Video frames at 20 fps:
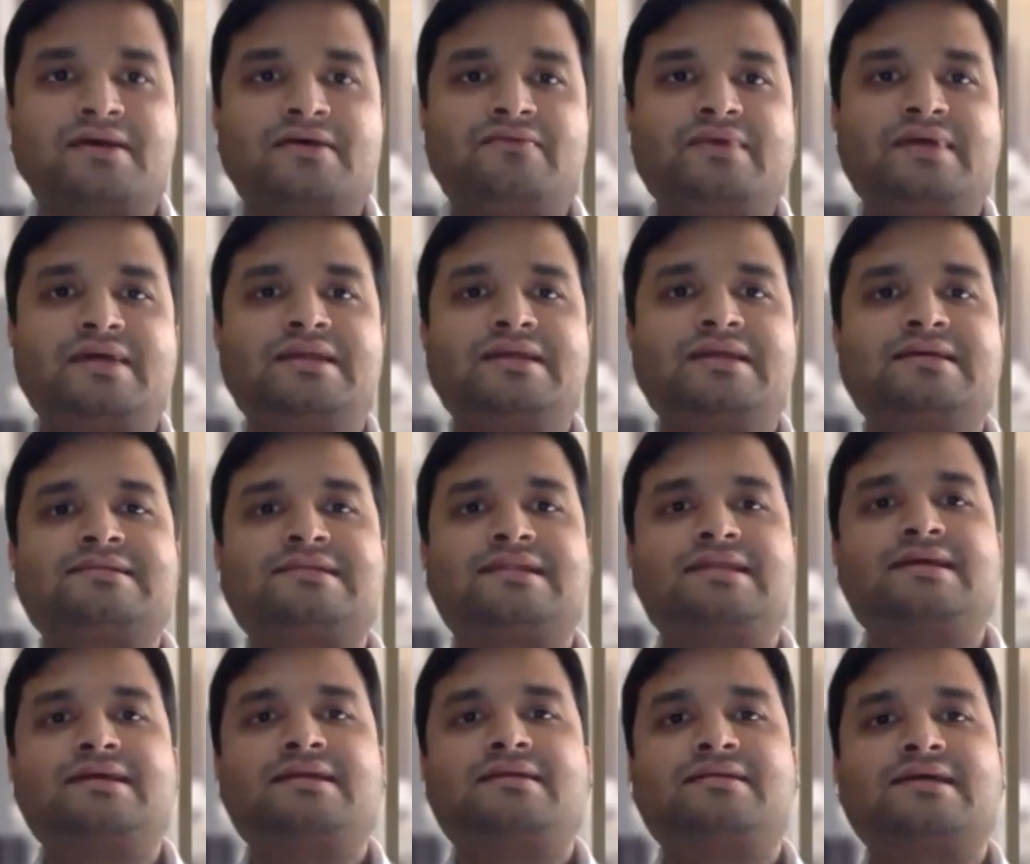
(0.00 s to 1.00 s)
where he has
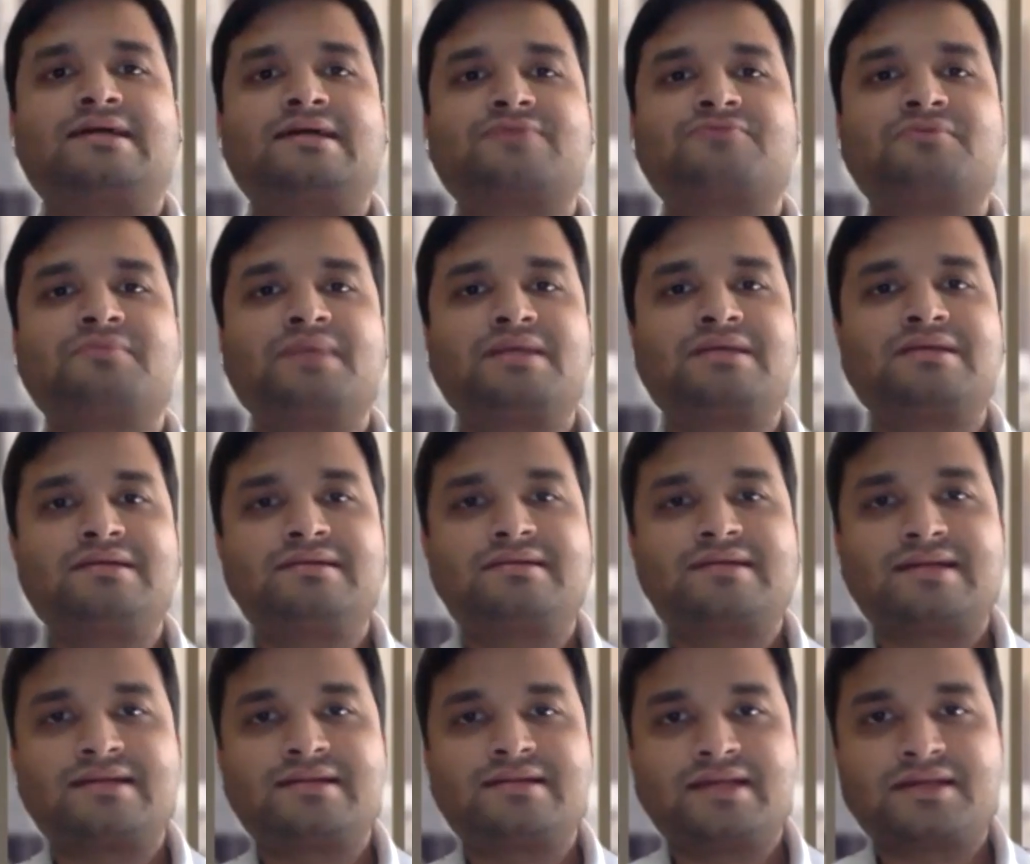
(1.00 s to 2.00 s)
led transformational
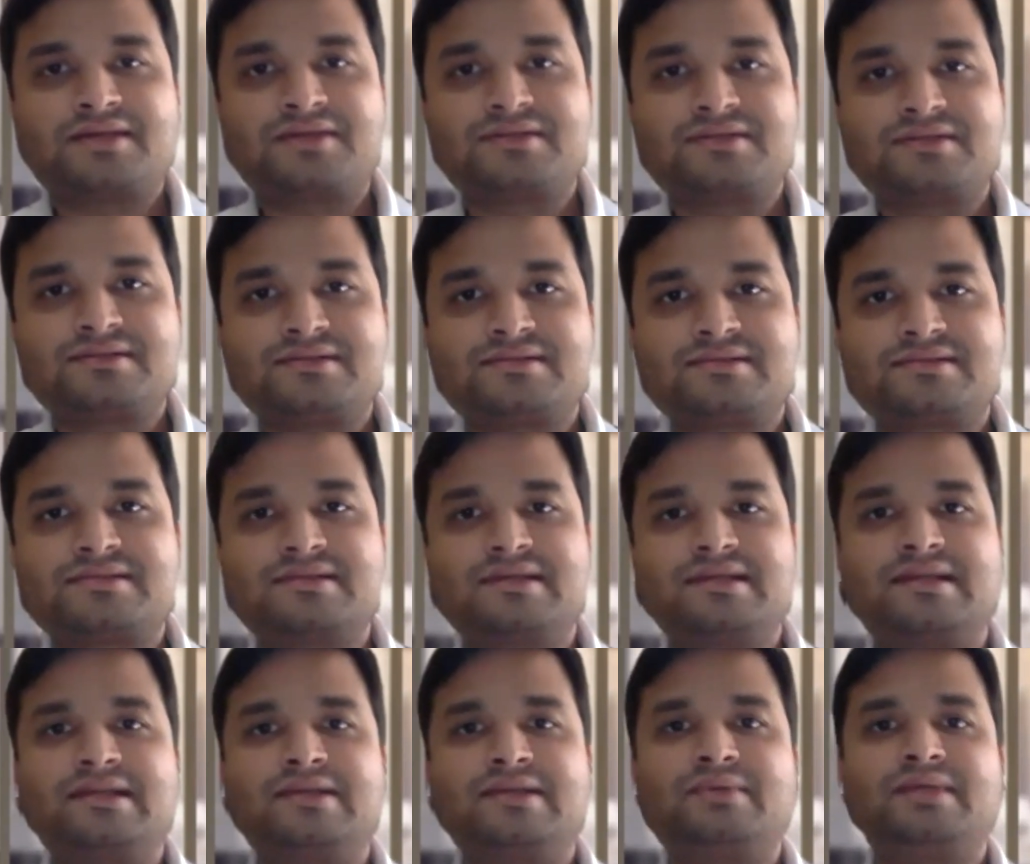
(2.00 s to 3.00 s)
transactions,
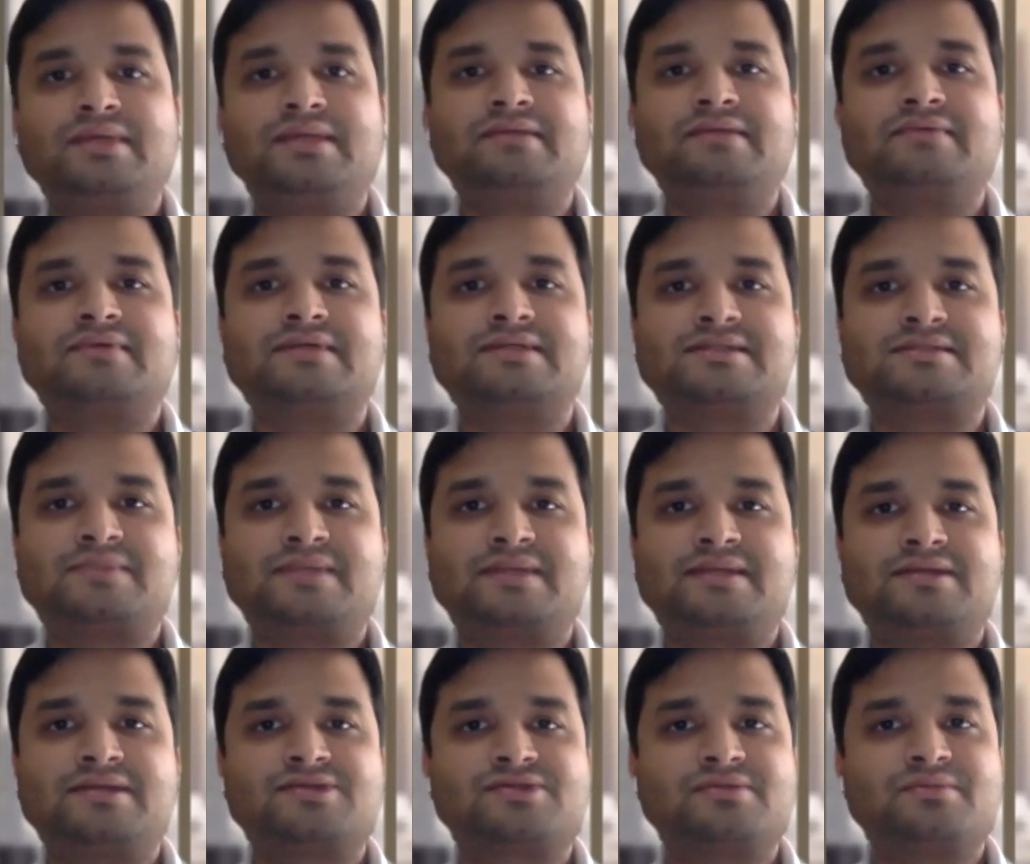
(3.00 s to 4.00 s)
including the world
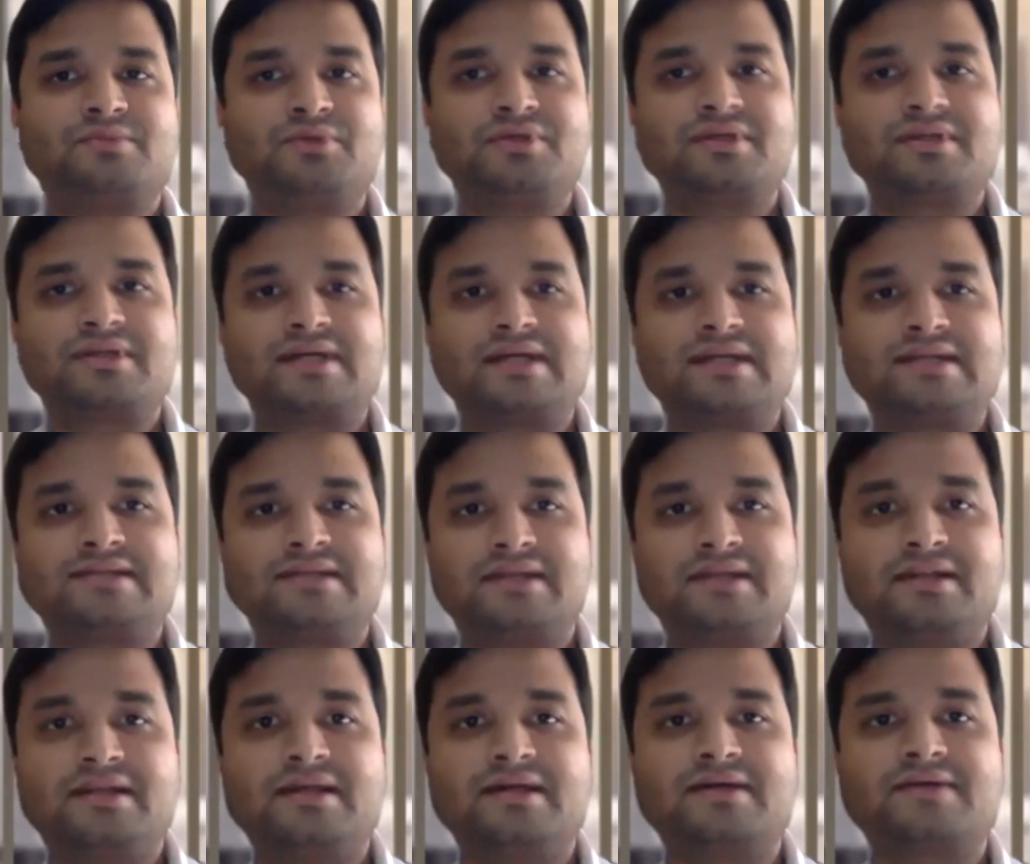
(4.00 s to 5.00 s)
span distribution rights in
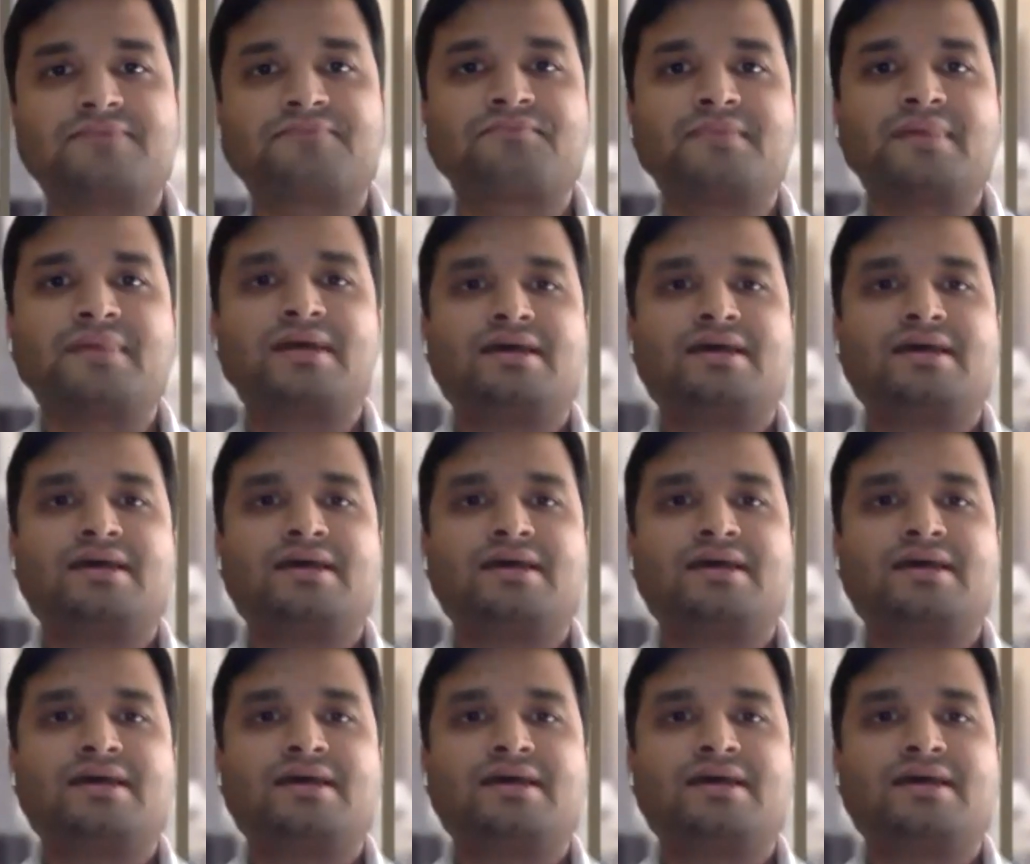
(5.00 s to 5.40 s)
India.